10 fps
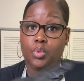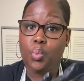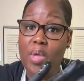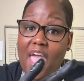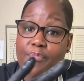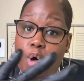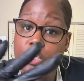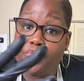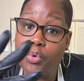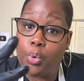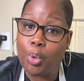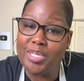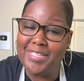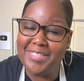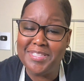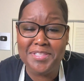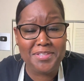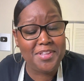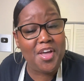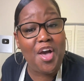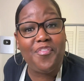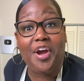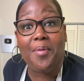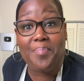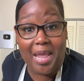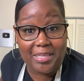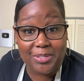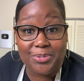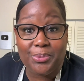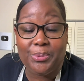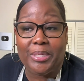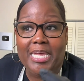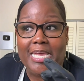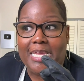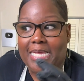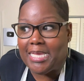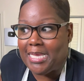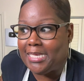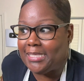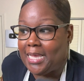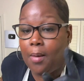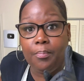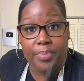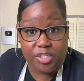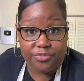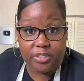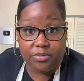we have part 4 of our back to school easy budget-friendly